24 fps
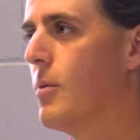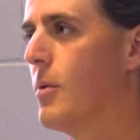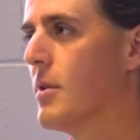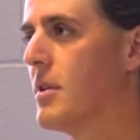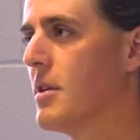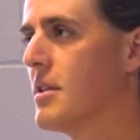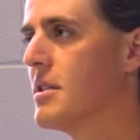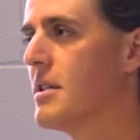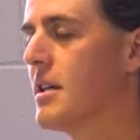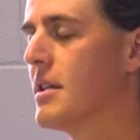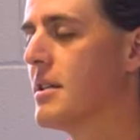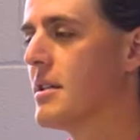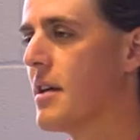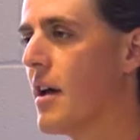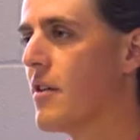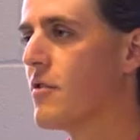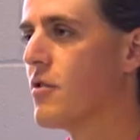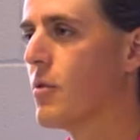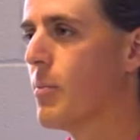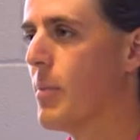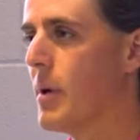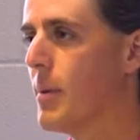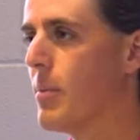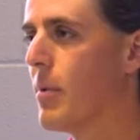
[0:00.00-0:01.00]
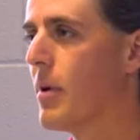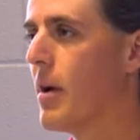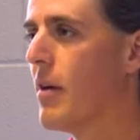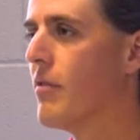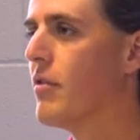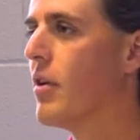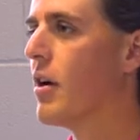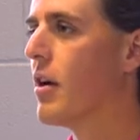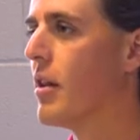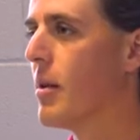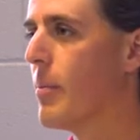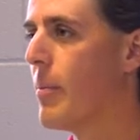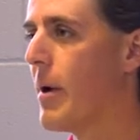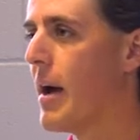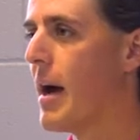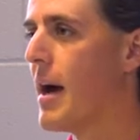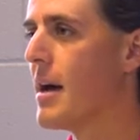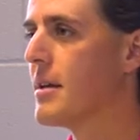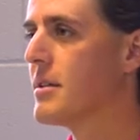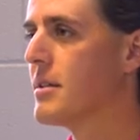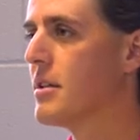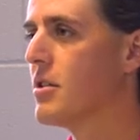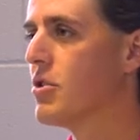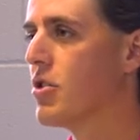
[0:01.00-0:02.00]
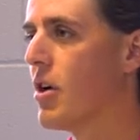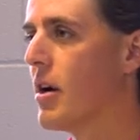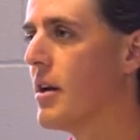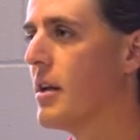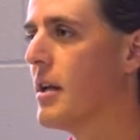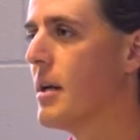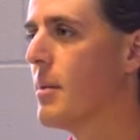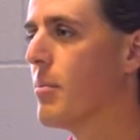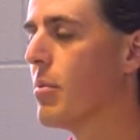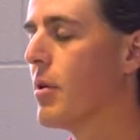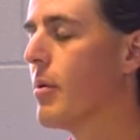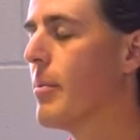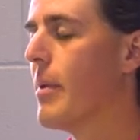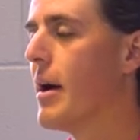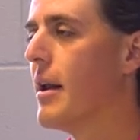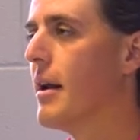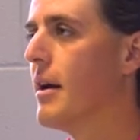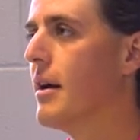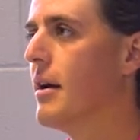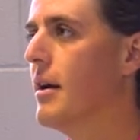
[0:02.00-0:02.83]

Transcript: what the successful people have done in the past and trying to implement